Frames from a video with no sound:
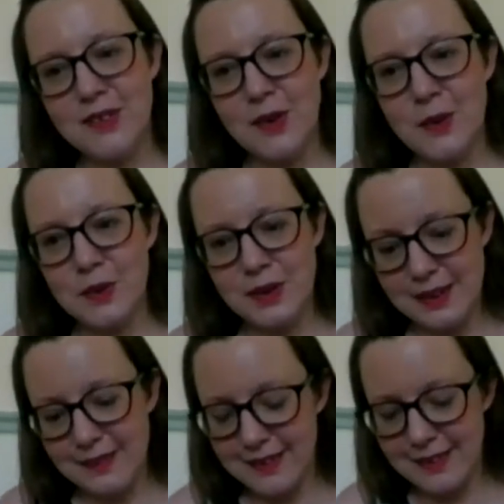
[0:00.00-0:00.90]
So
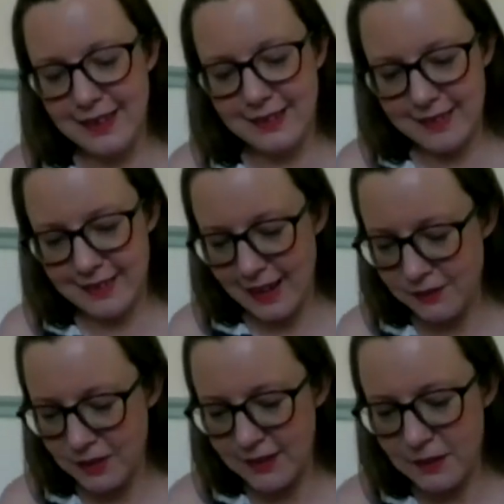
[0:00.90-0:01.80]
it's
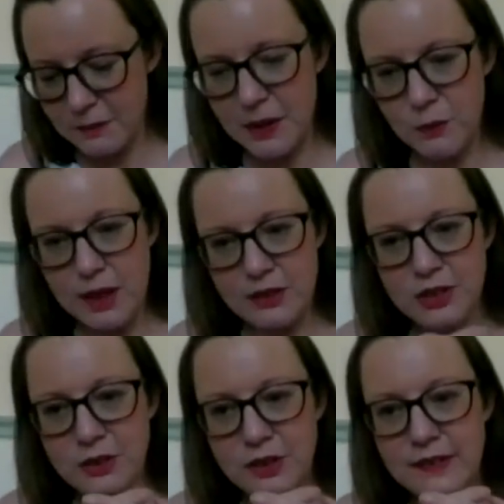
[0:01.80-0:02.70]
definitely something where
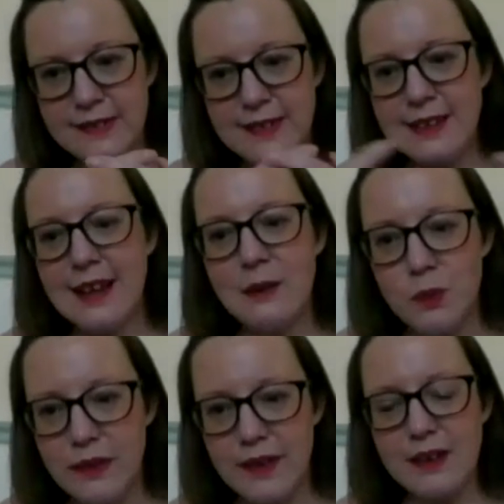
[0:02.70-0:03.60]
you can see them
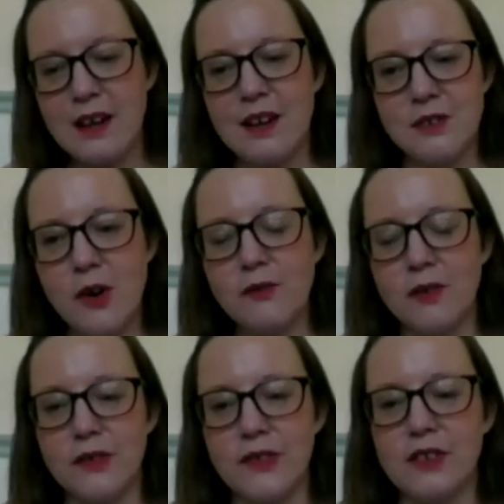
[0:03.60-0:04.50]
within her
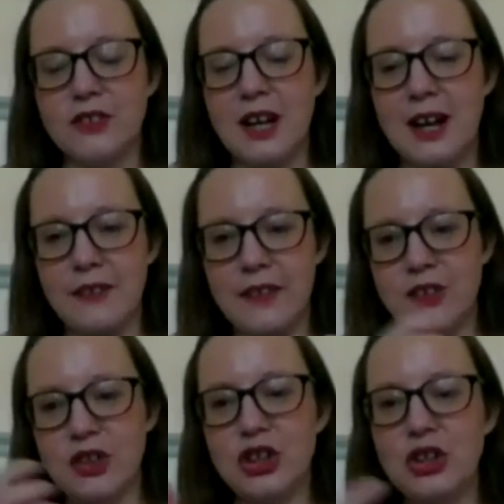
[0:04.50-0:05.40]
novels, that she had
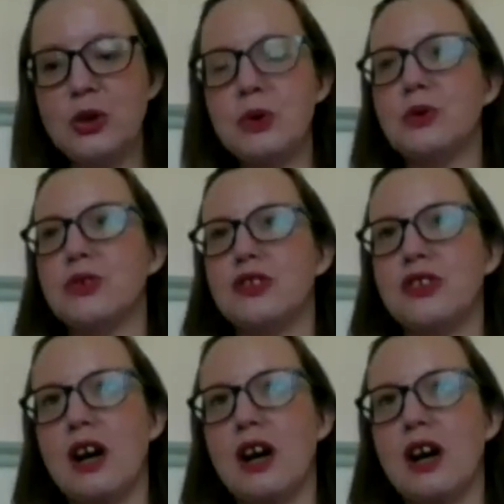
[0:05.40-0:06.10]
this huge